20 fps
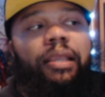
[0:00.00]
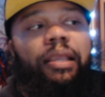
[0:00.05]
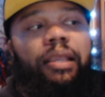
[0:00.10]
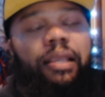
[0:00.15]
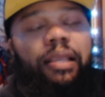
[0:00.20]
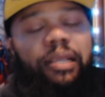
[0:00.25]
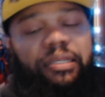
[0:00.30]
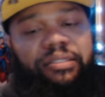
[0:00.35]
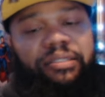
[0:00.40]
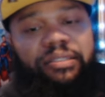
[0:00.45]

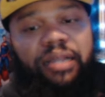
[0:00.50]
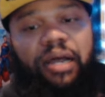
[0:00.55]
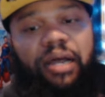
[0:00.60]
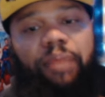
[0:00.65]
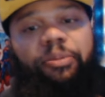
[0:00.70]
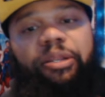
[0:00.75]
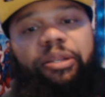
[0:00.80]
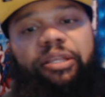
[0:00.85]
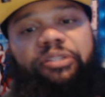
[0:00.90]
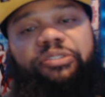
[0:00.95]
his
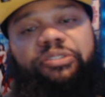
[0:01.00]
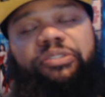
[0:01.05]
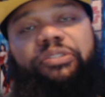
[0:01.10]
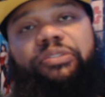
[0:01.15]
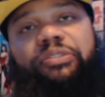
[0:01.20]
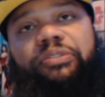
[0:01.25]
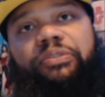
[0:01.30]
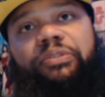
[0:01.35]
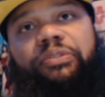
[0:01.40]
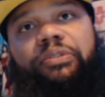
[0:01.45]
dominance,
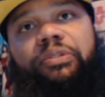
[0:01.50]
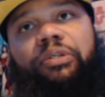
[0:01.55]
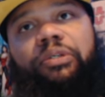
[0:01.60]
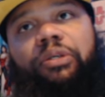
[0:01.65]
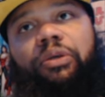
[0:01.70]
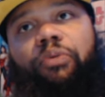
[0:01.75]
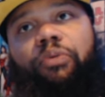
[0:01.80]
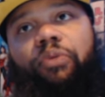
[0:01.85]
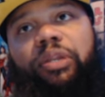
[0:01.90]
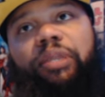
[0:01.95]

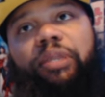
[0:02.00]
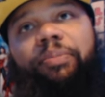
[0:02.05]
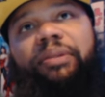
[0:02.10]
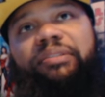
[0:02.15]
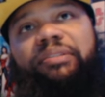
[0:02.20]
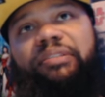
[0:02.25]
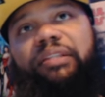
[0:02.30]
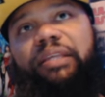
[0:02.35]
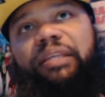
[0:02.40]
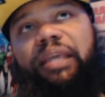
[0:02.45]
what he meant to
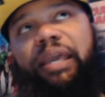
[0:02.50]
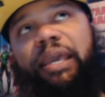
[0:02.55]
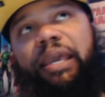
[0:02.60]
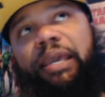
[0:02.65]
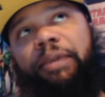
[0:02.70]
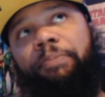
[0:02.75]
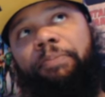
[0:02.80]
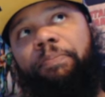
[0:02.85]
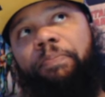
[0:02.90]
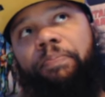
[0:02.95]
the
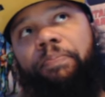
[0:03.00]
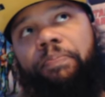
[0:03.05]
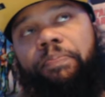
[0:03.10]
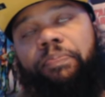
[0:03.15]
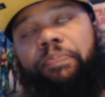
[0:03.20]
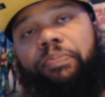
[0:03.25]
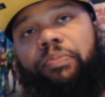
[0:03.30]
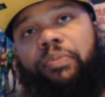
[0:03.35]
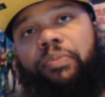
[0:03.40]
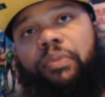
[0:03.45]
game,
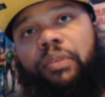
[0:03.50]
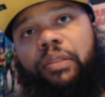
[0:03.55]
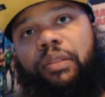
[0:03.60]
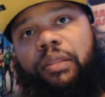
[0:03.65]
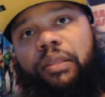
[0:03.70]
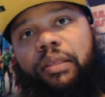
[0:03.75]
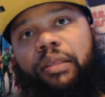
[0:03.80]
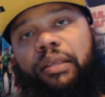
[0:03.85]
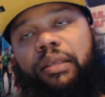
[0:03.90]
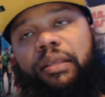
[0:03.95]

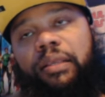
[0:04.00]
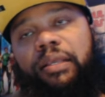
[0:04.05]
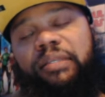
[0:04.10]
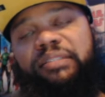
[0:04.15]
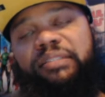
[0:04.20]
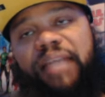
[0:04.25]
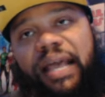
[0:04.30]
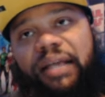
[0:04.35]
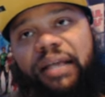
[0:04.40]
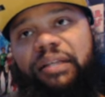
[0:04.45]
his
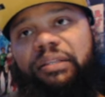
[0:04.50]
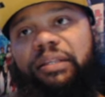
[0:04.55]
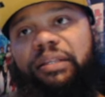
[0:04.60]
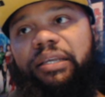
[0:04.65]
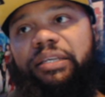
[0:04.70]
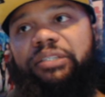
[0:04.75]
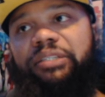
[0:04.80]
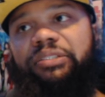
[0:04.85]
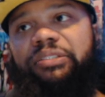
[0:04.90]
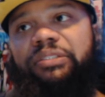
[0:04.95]

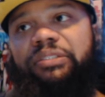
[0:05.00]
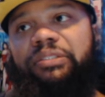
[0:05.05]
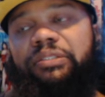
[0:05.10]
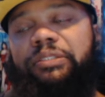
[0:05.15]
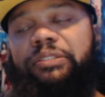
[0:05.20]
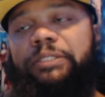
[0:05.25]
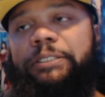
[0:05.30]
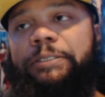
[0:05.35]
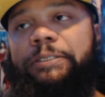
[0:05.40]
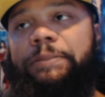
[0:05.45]
accolades,
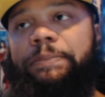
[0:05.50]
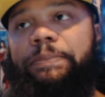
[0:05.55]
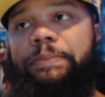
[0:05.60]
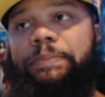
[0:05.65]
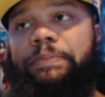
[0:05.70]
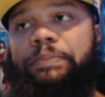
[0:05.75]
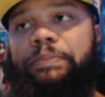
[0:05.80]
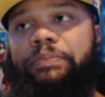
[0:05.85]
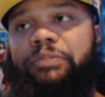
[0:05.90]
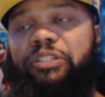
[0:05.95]

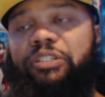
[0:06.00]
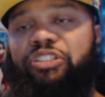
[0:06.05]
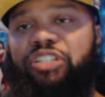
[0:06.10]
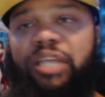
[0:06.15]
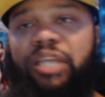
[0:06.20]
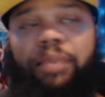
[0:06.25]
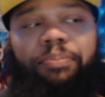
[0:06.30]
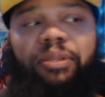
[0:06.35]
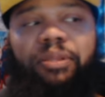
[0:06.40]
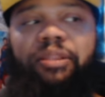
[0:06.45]
the
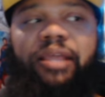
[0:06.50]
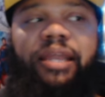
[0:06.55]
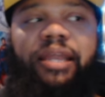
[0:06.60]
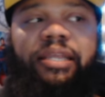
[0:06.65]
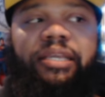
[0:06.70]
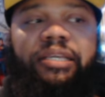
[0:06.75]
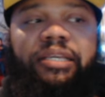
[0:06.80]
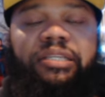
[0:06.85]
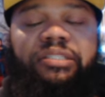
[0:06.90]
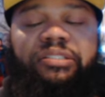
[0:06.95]
champion that he
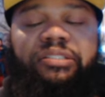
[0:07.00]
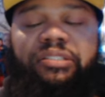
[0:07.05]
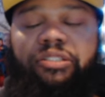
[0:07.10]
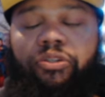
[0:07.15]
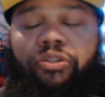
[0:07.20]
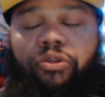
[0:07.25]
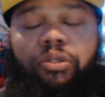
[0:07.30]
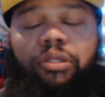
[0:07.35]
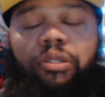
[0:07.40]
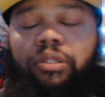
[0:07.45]
is.
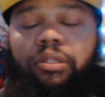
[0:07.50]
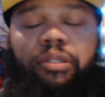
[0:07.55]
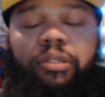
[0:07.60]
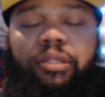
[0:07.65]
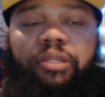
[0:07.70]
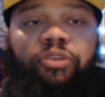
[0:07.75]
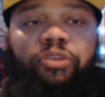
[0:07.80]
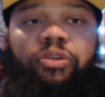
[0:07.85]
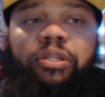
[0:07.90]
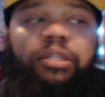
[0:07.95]
You
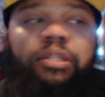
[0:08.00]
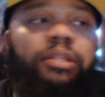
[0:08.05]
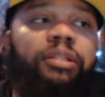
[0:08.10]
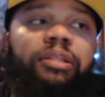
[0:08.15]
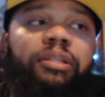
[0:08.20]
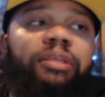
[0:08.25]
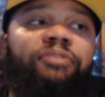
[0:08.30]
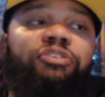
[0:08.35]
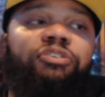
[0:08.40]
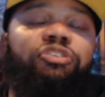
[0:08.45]
can
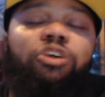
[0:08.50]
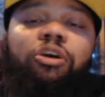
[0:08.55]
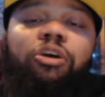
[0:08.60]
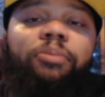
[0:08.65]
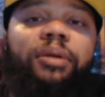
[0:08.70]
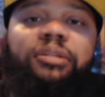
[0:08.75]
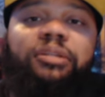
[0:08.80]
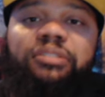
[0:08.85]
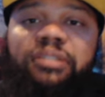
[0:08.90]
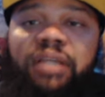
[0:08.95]
even talk about
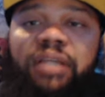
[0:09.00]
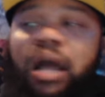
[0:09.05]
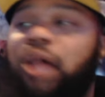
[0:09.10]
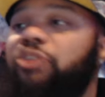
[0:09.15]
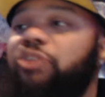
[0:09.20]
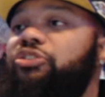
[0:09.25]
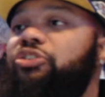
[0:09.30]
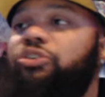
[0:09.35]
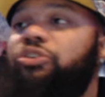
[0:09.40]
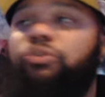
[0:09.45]
his
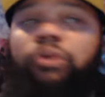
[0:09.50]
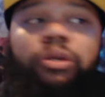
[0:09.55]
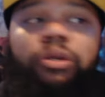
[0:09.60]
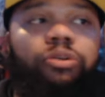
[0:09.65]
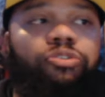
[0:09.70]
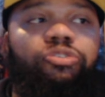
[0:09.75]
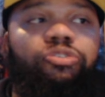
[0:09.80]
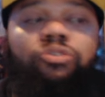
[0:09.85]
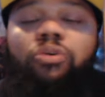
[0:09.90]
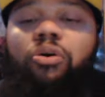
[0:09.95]
college career and
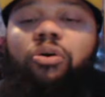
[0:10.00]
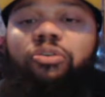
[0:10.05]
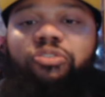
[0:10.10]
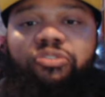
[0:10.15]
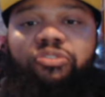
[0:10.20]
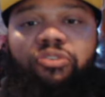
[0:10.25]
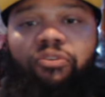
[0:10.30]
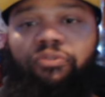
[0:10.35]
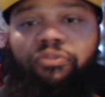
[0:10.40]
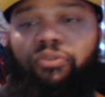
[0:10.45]
so on and
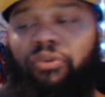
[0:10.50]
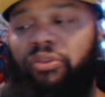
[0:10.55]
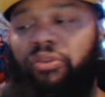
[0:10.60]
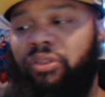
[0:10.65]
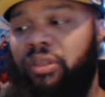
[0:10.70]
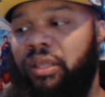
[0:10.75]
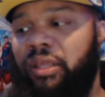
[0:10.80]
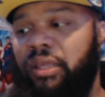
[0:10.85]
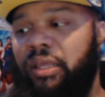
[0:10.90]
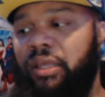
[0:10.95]
so forth.
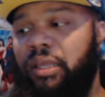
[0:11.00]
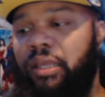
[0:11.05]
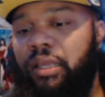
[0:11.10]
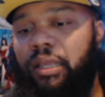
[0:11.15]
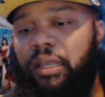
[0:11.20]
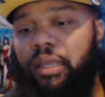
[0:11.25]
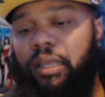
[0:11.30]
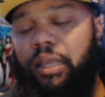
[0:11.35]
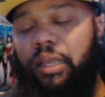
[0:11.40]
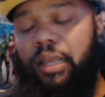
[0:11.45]

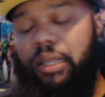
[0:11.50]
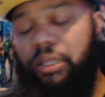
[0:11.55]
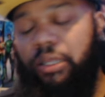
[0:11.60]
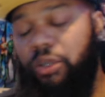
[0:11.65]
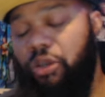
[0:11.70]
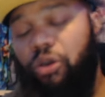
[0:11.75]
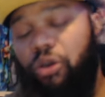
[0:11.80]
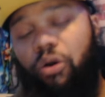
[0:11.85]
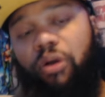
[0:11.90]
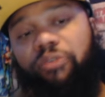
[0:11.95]
You can
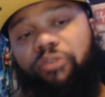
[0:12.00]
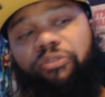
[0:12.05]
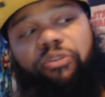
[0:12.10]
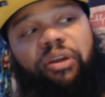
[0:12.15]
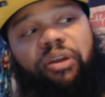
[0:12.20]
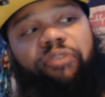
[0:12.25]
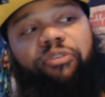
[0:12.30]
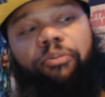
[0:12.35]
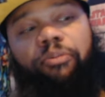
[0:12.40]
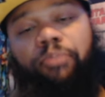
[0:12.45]
go on
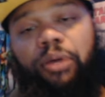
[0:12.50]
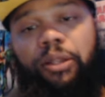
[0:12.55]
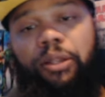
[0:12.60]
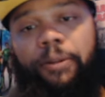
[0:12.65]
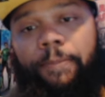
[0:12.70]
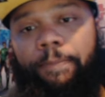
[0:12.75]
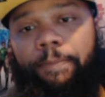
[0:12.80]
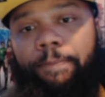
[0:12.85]
forever, but